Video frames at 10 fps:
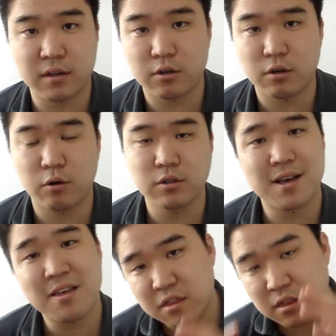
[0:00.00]
their goals,
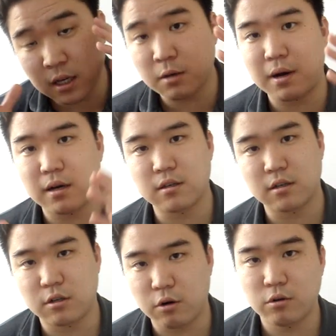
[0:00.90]
think about
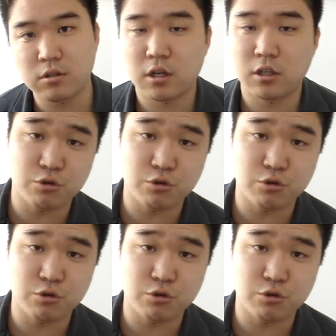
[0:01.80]
their goals,